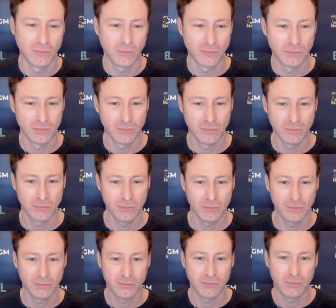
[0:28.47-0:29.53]

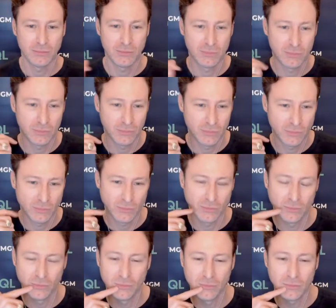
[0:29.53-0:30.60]

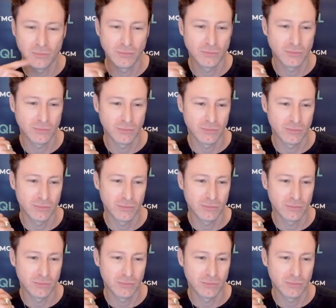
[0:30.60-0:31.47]
(silent)